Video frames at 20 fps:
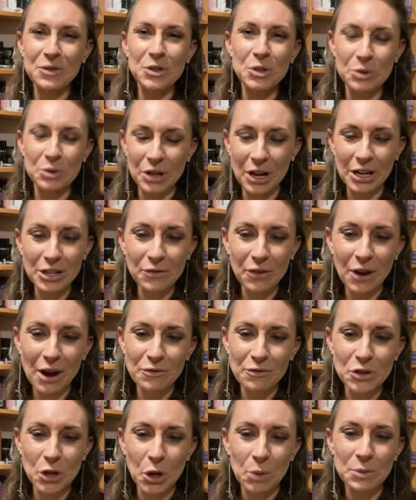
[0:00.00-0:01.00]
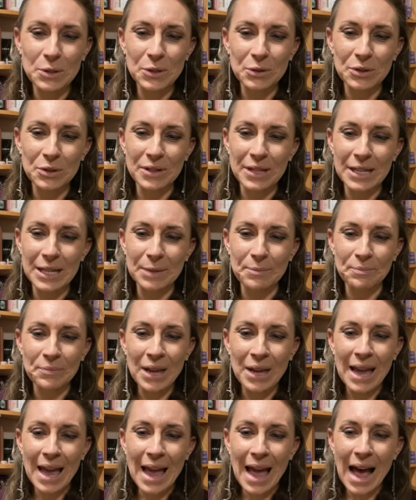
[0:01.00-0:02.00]
to a 9-to-5 job sort of thing.
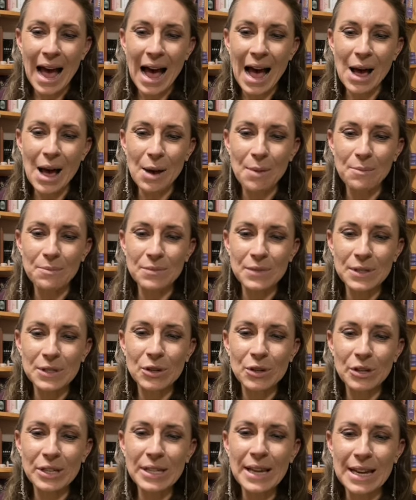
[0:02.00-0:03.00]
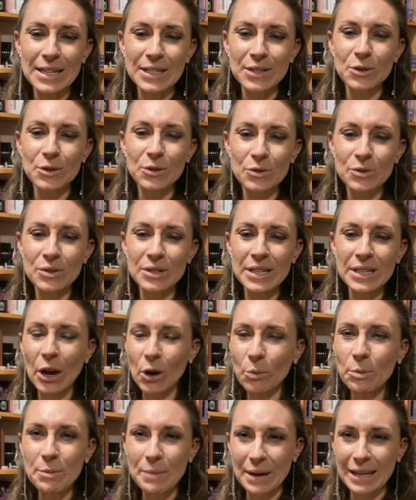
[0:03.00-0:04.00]
So to
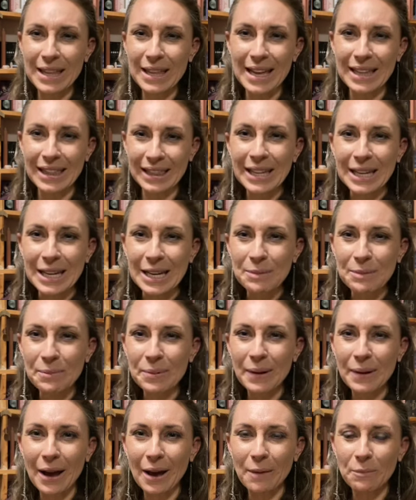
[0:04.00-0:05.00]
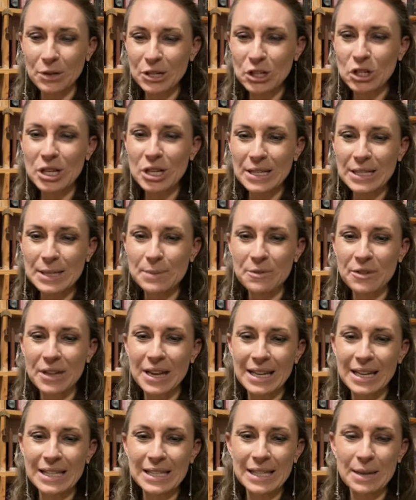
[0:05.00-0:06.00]
help you make that leap, I'm going to share some
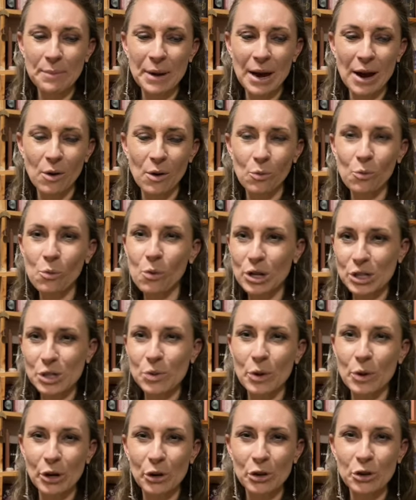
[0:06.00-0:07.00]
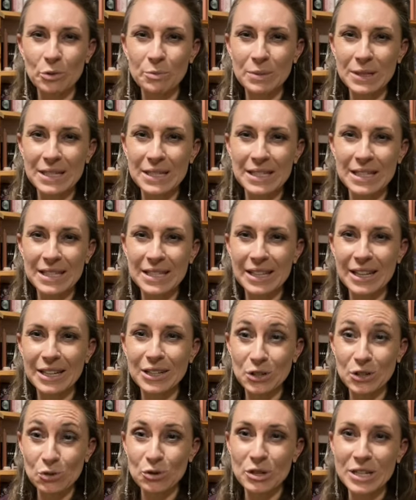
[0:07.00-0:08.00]
things about what to work on your business
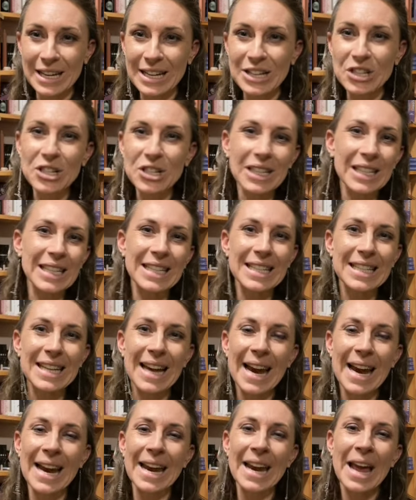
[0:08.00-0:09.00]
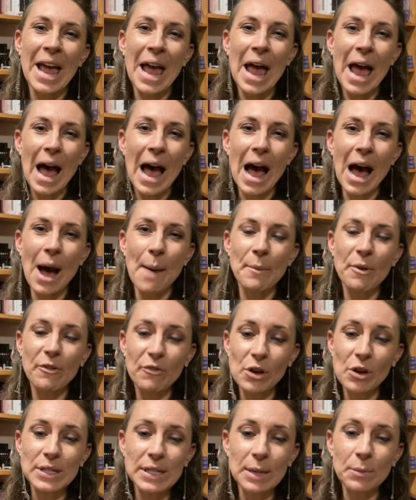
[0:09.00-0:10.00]
like strategically today. But
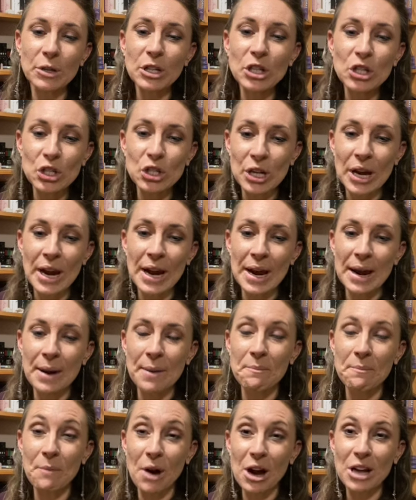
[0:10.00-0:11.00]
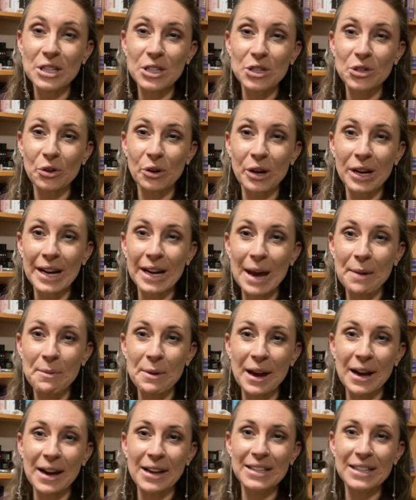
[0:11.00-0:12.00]
first, I'm going to share my story
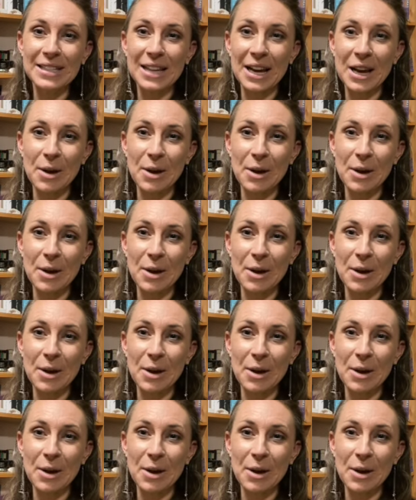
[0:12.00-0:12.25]
about